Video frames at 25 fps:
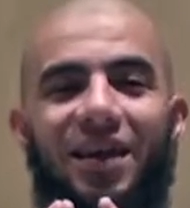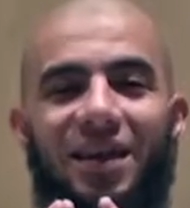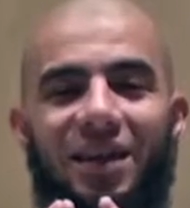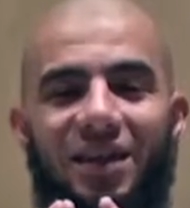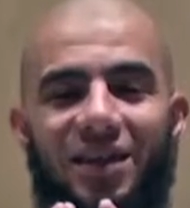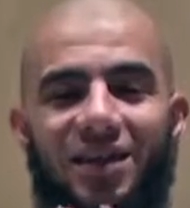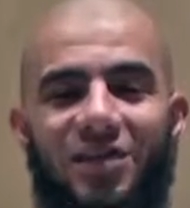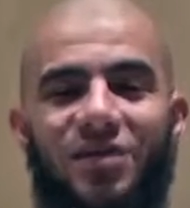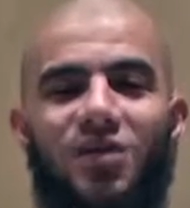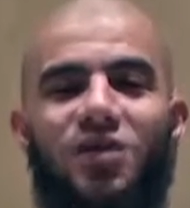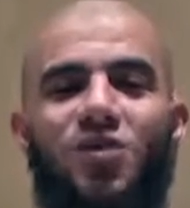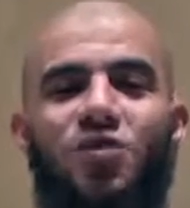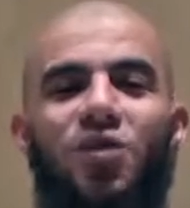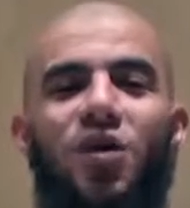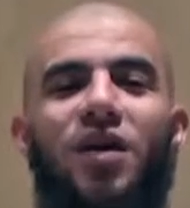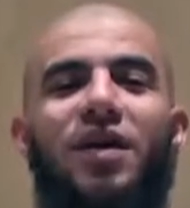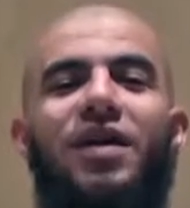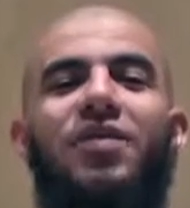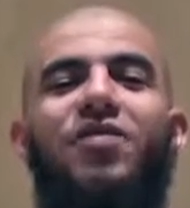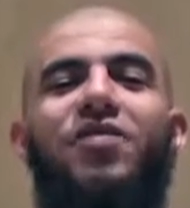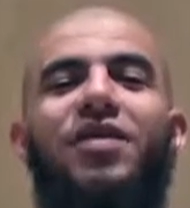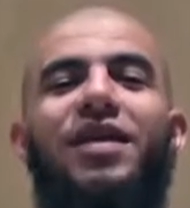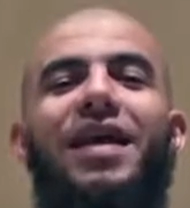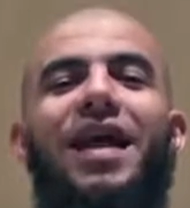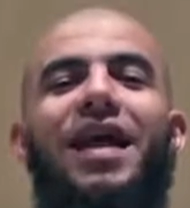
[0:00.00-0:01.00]
this is
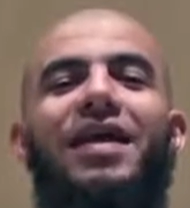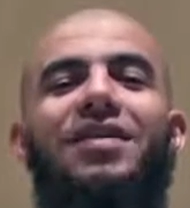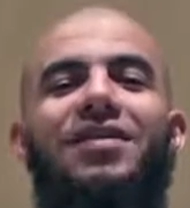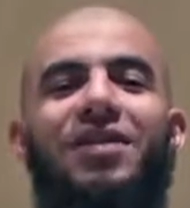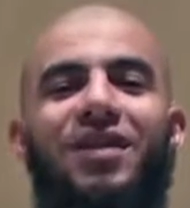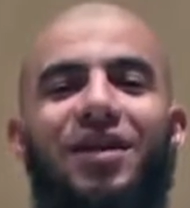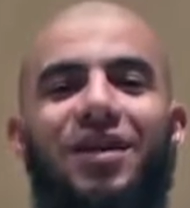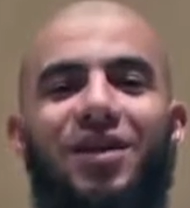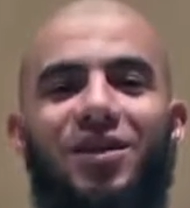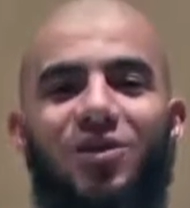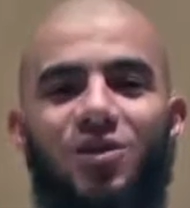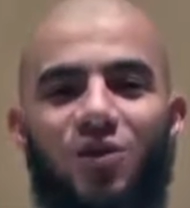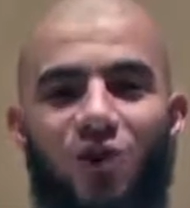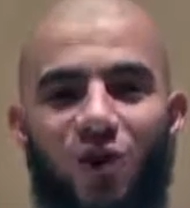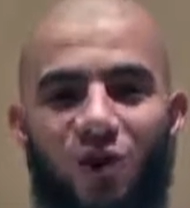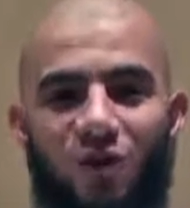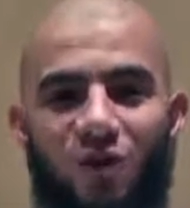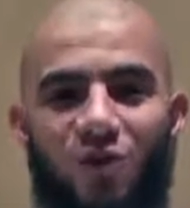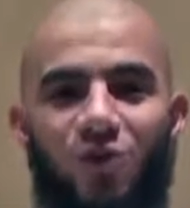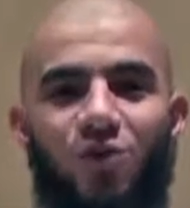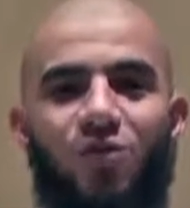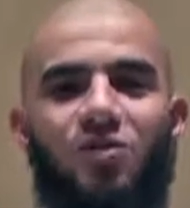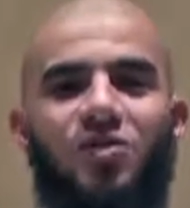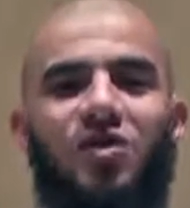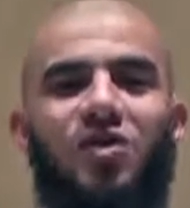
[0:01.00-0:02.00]
one of the etiquettes of
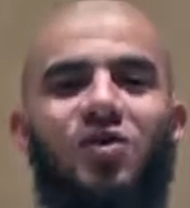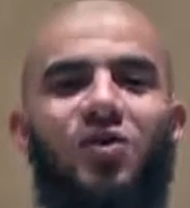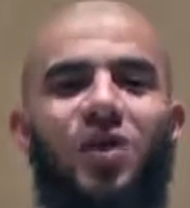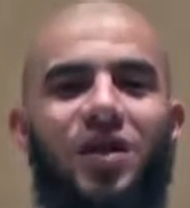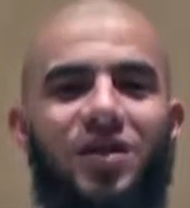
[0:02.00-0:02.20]
using